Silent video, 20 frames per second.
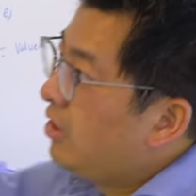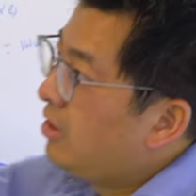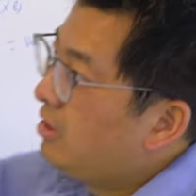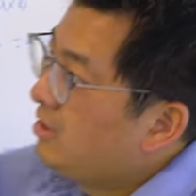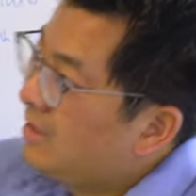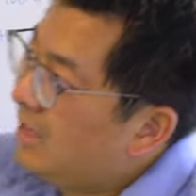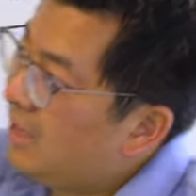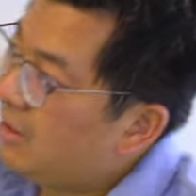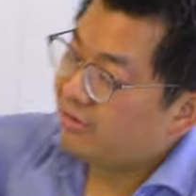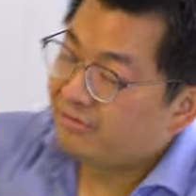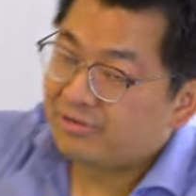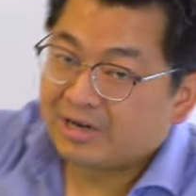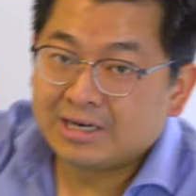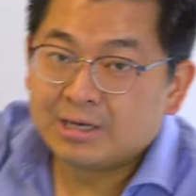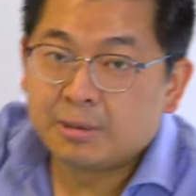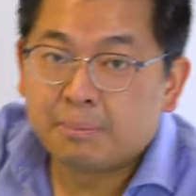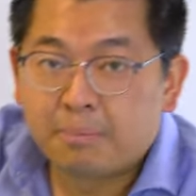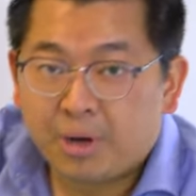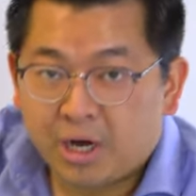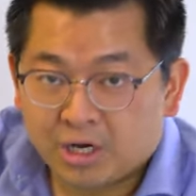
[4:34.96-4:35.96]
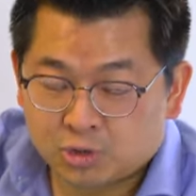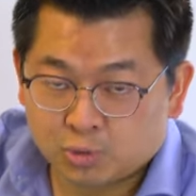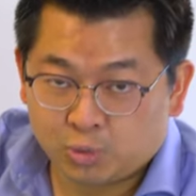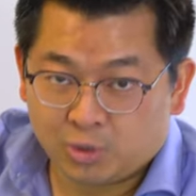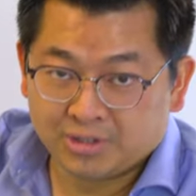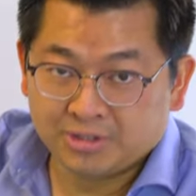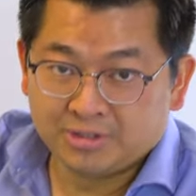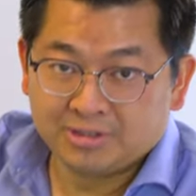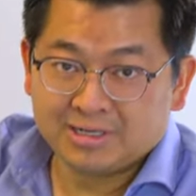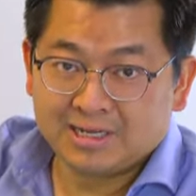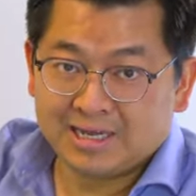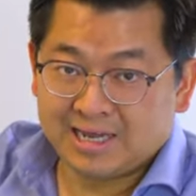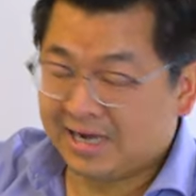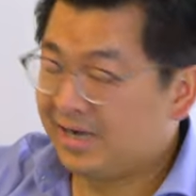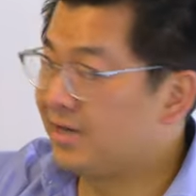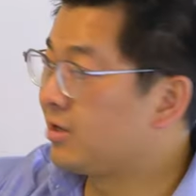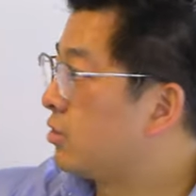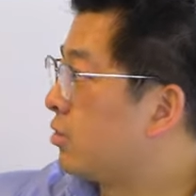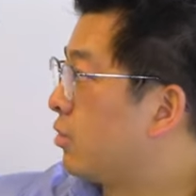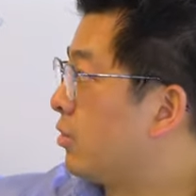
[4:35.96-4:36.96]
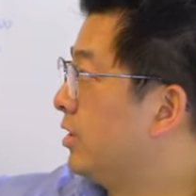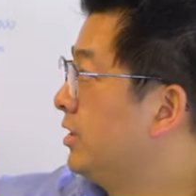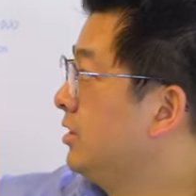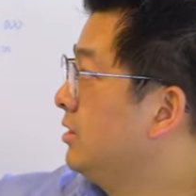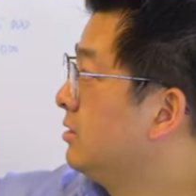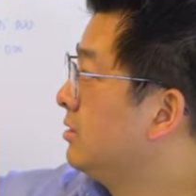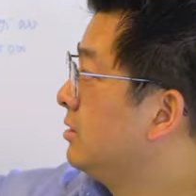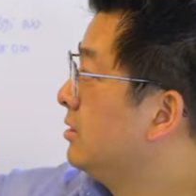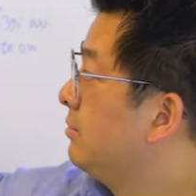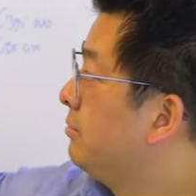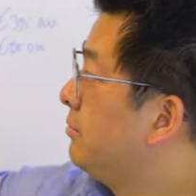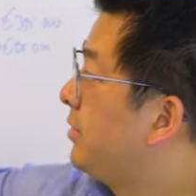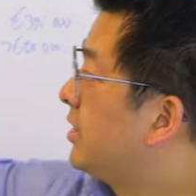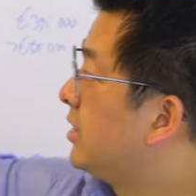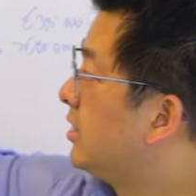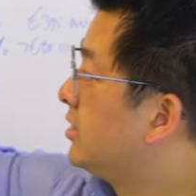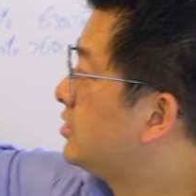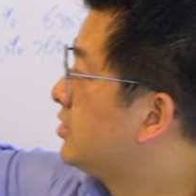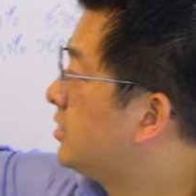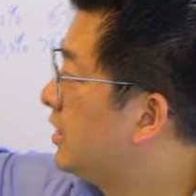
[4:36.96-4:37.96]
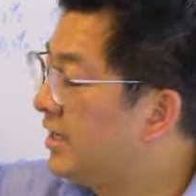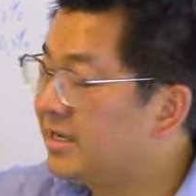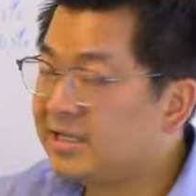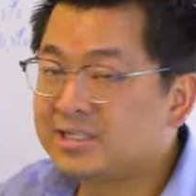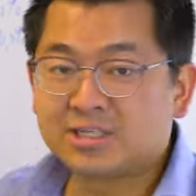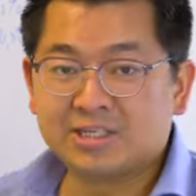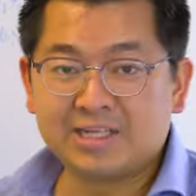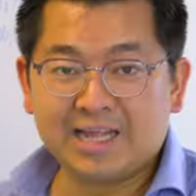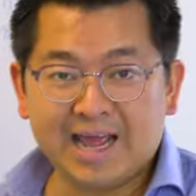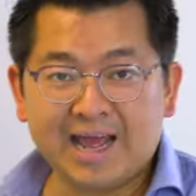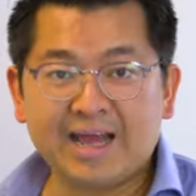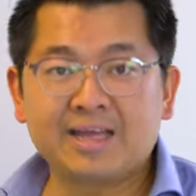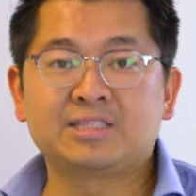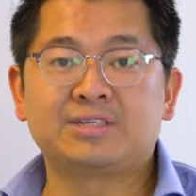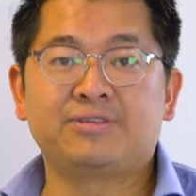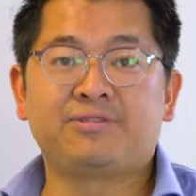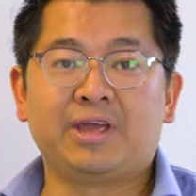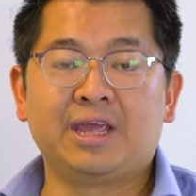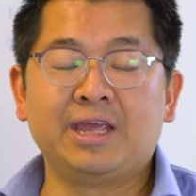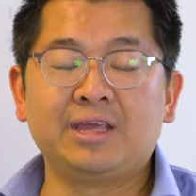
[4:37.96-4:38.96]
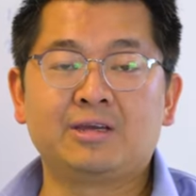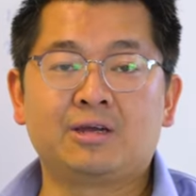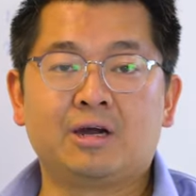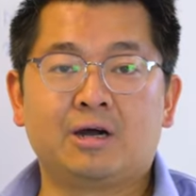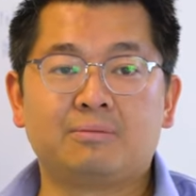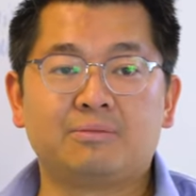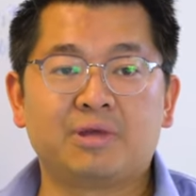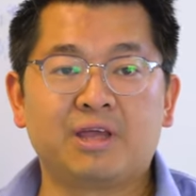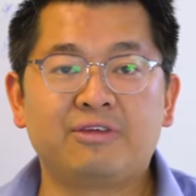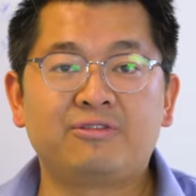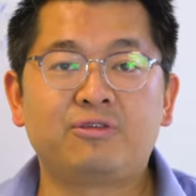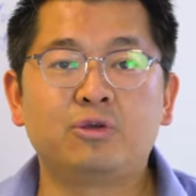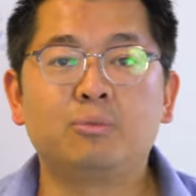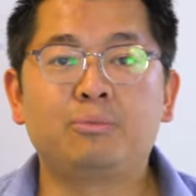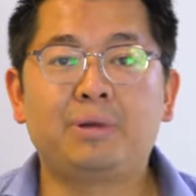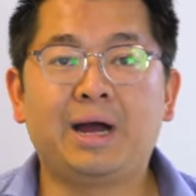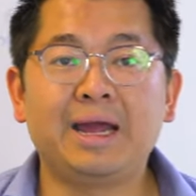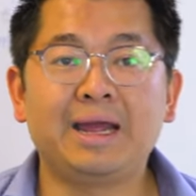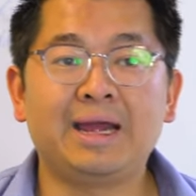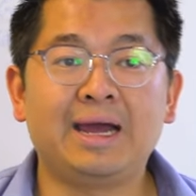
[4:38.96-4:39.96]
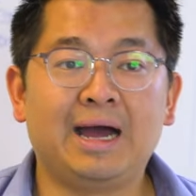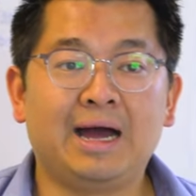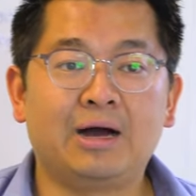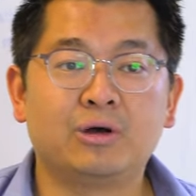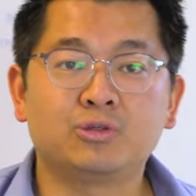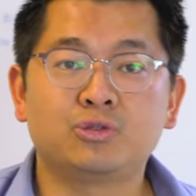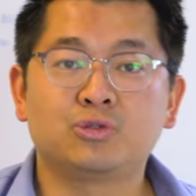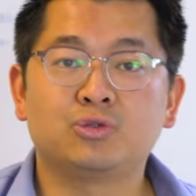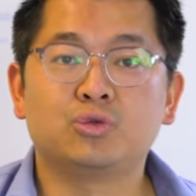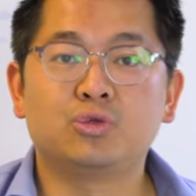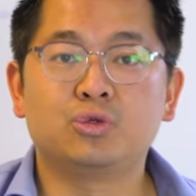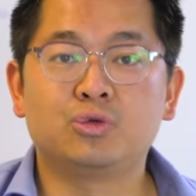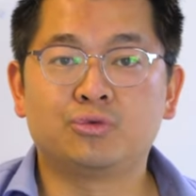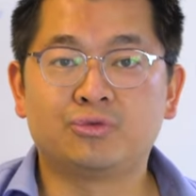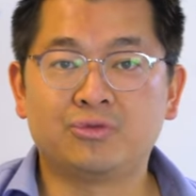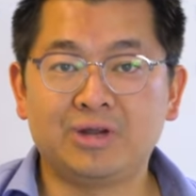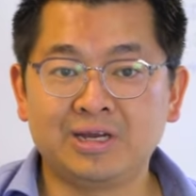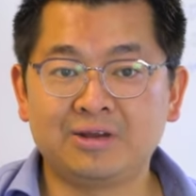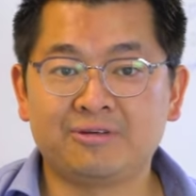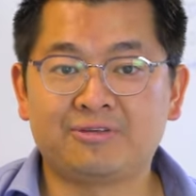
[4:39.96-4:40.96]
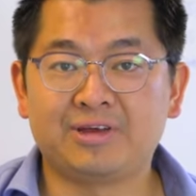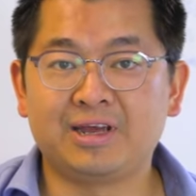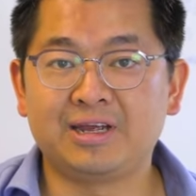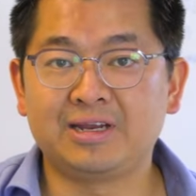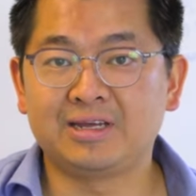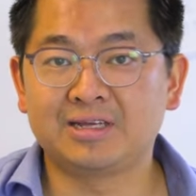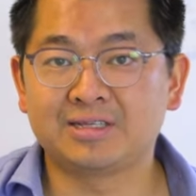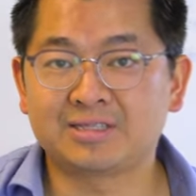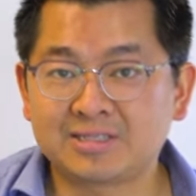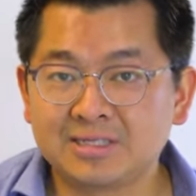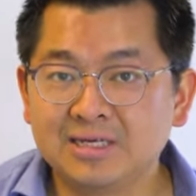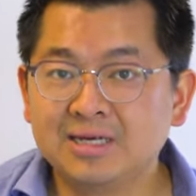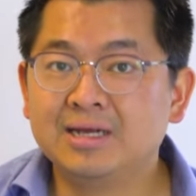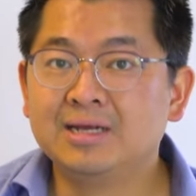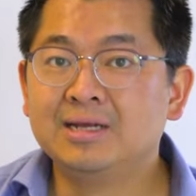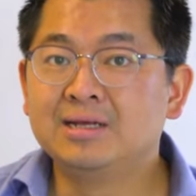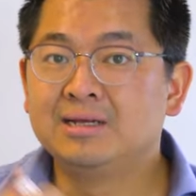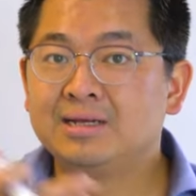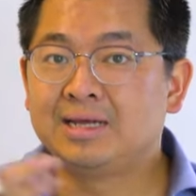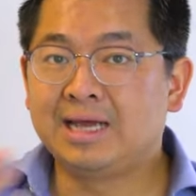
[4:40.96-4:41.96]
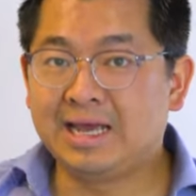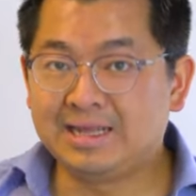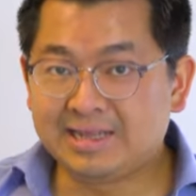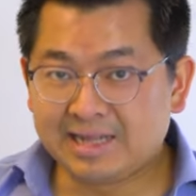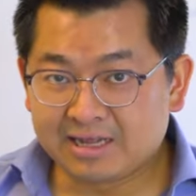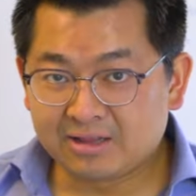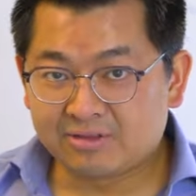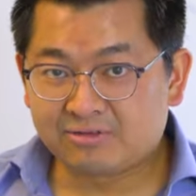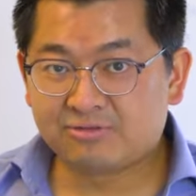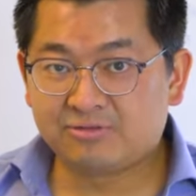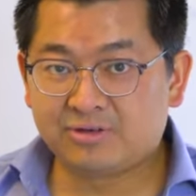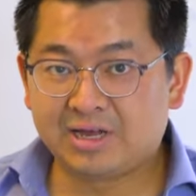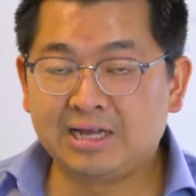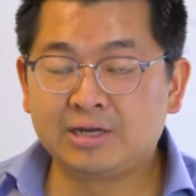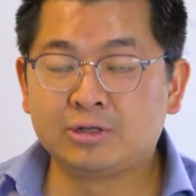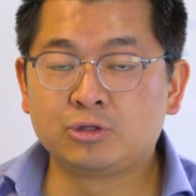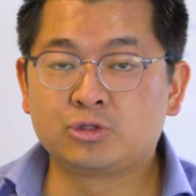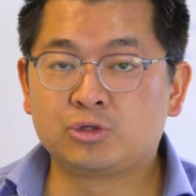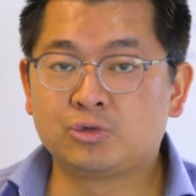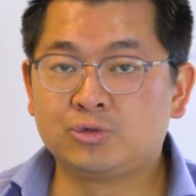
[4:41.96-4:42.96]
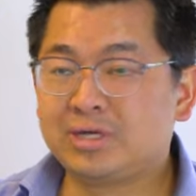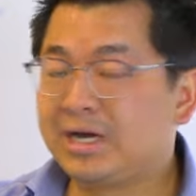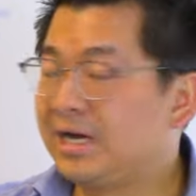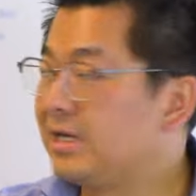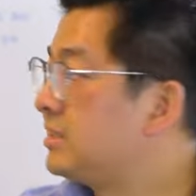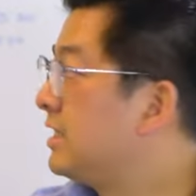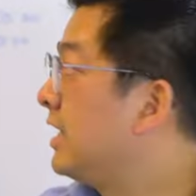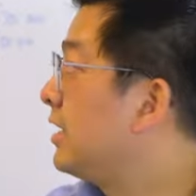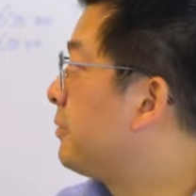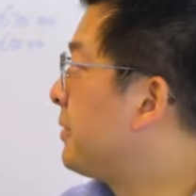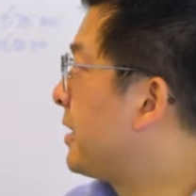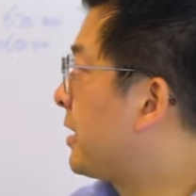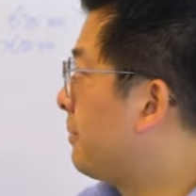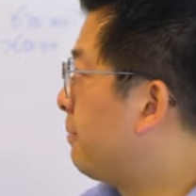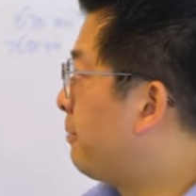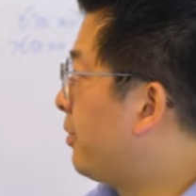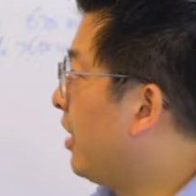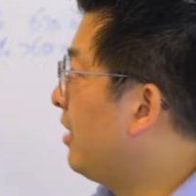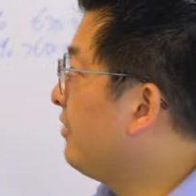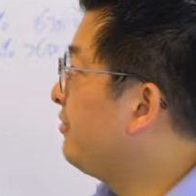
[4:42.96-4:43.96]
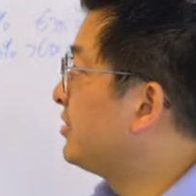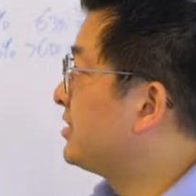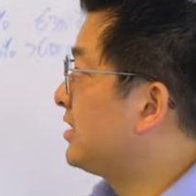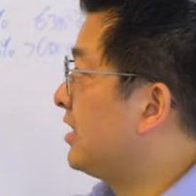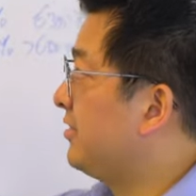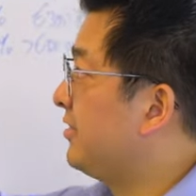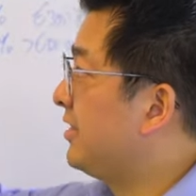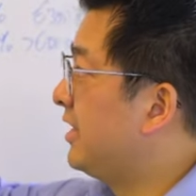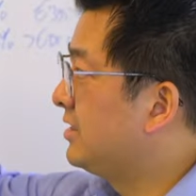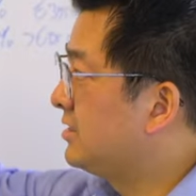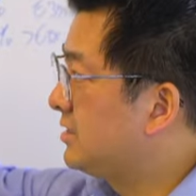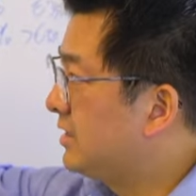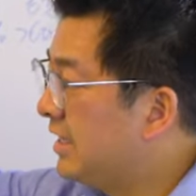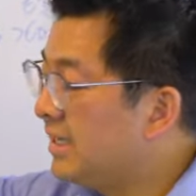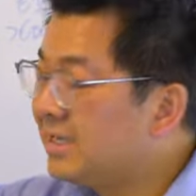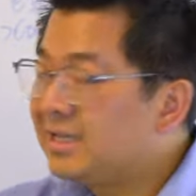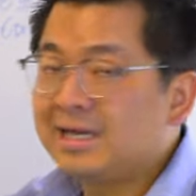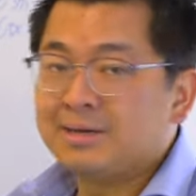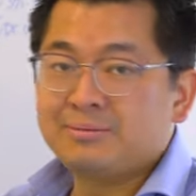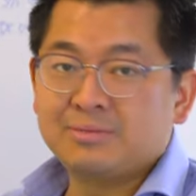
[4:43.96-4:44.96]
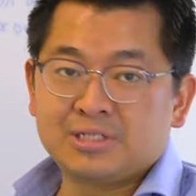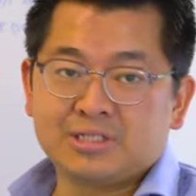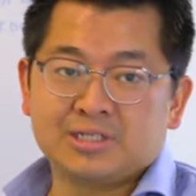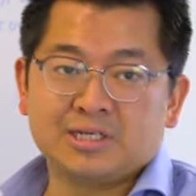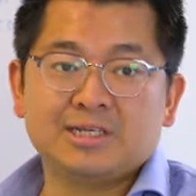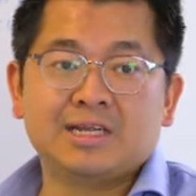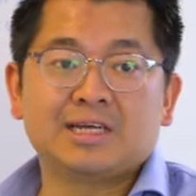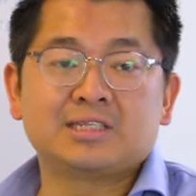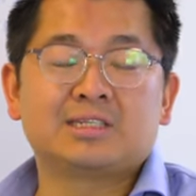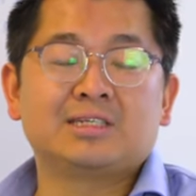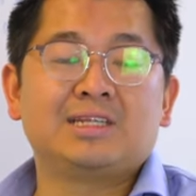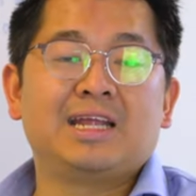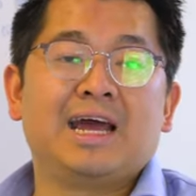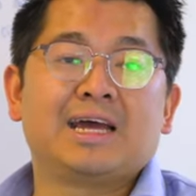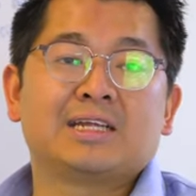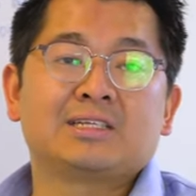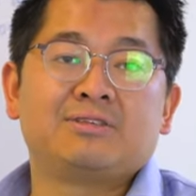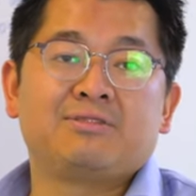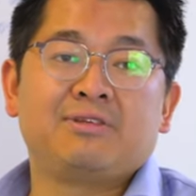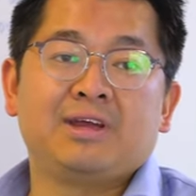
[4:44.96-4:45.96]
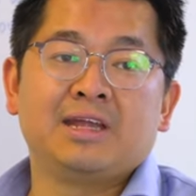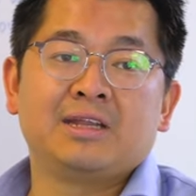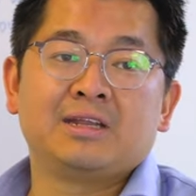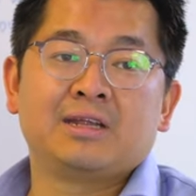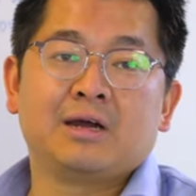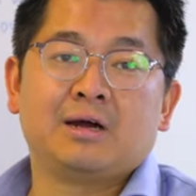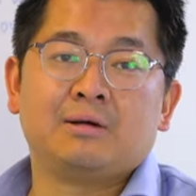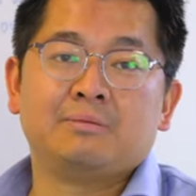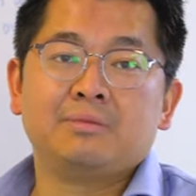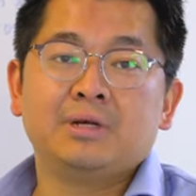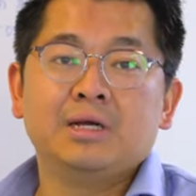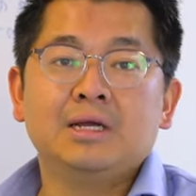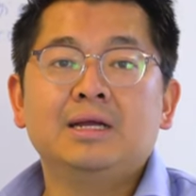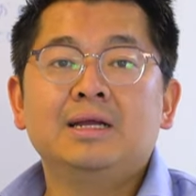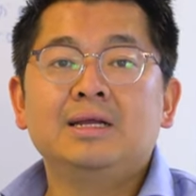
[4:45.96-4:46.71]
fall, however, in the box one category because it is an active income. If you buy a house, you renovate it, and add value to that, and you make a profit on that, it can be seen as an active income.